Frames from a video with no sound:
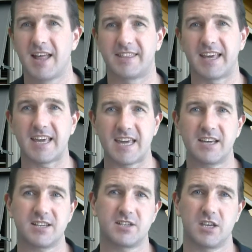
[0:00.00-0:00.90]
the
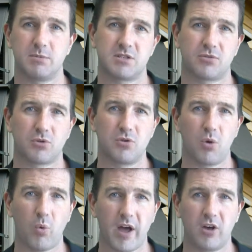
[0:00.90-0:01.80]
ink seeps through the
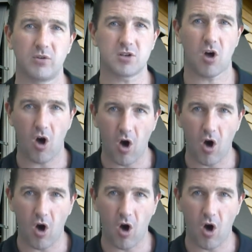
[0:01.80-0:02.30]
wells